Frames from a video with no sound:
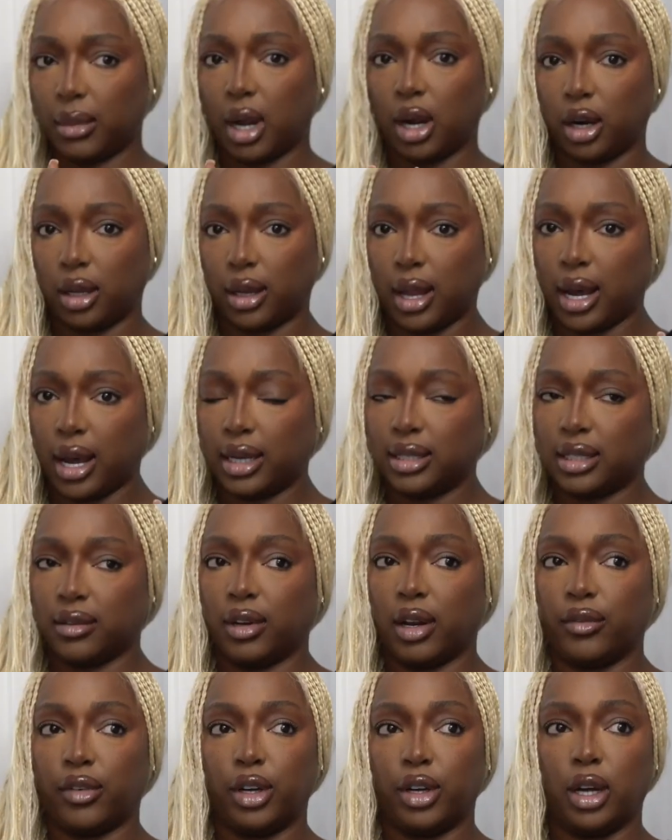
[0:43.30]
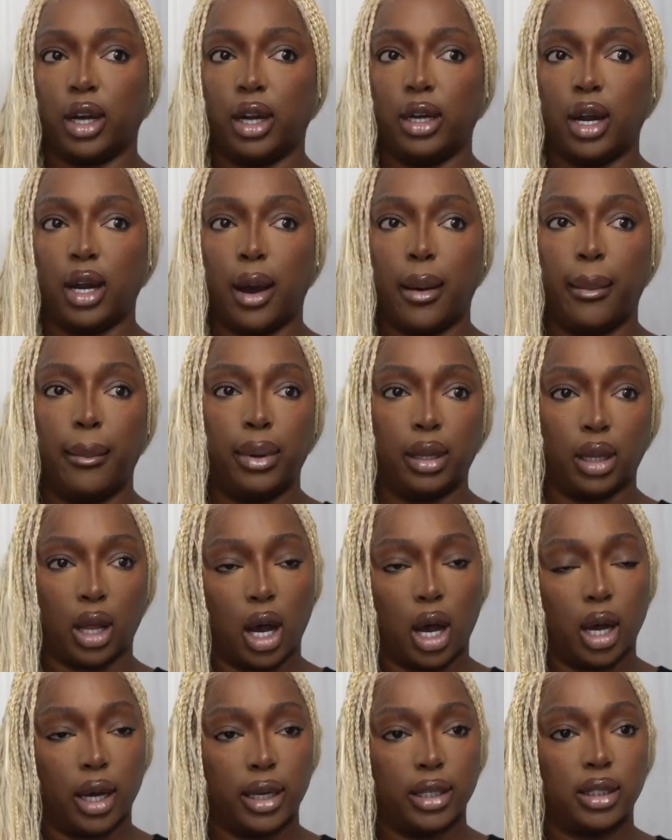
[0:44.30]
not gonna lie, because I've never done a
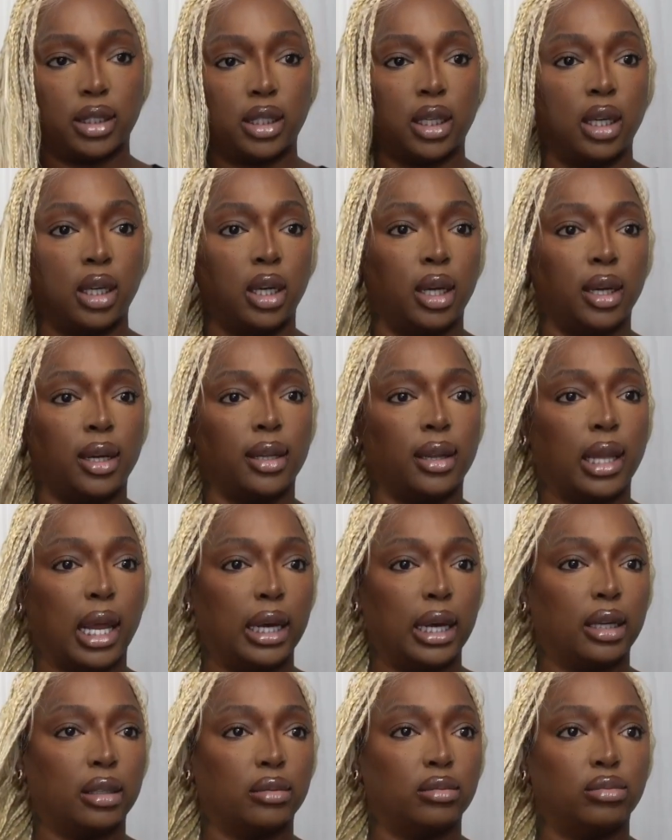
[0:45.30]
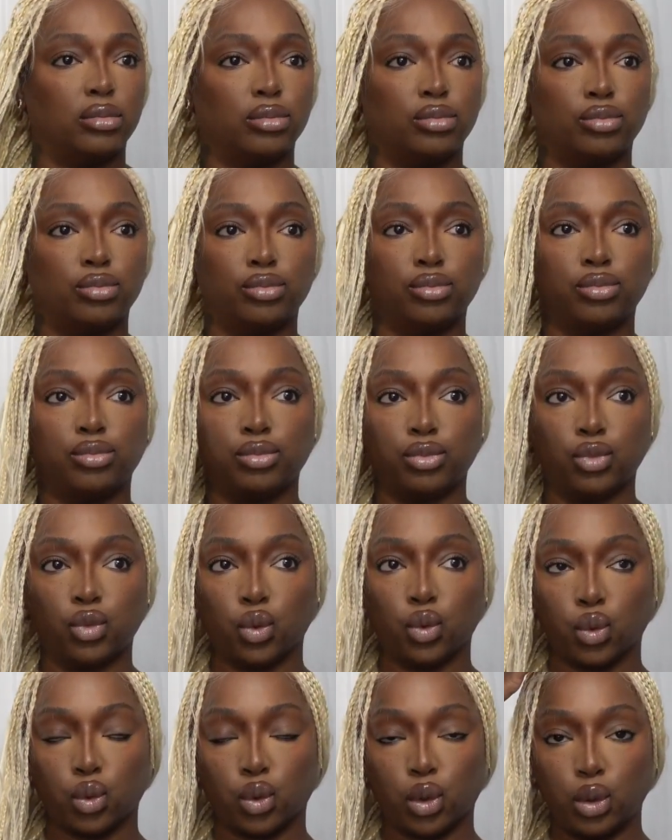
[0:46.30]
blonde like
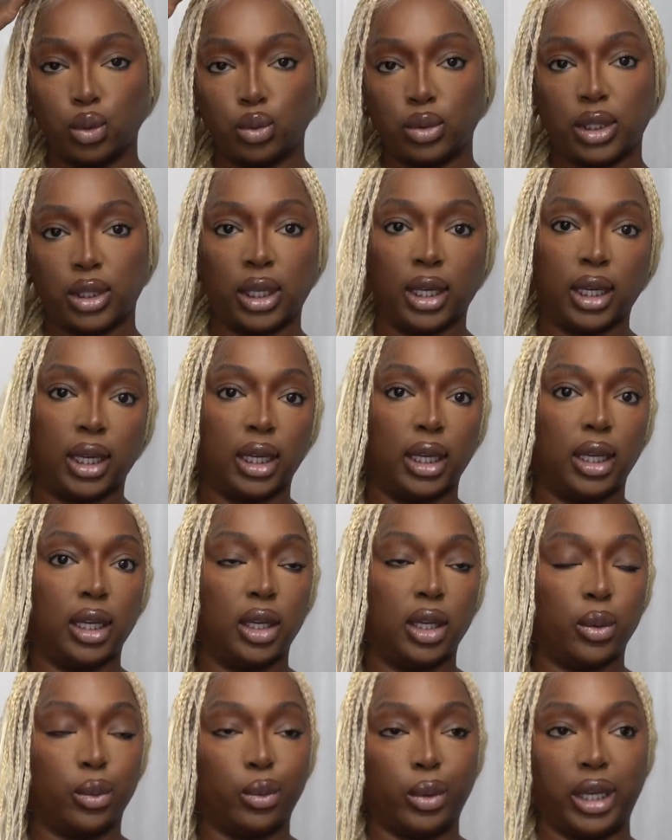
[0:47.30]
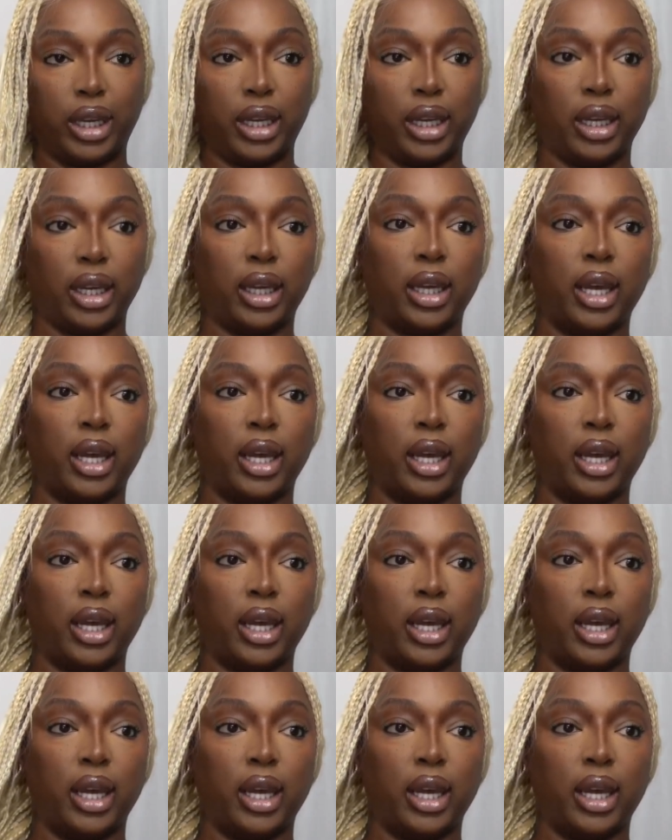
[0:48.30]
root end wig,